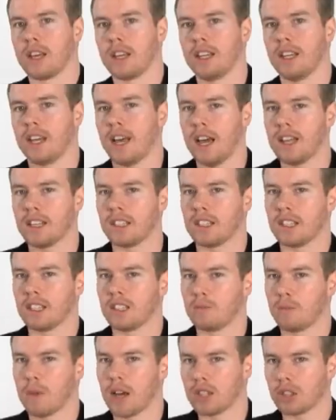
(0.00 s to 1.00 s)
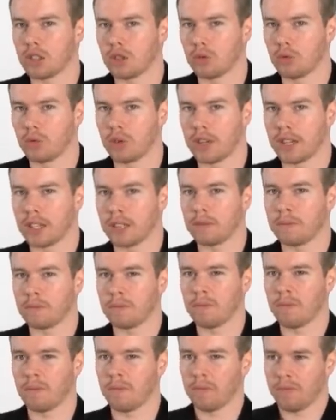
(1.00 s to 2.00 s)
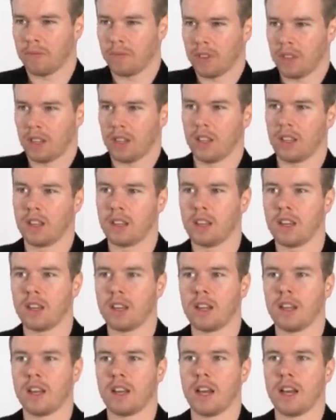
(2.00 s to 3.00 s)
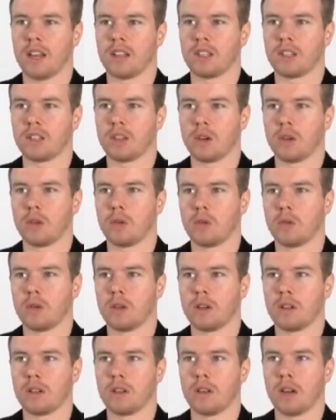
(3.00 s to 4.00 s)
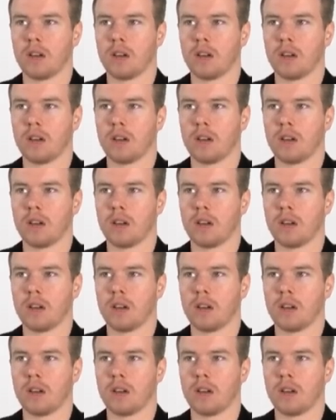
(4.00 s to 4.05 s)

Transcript: that he has this magical ring. And so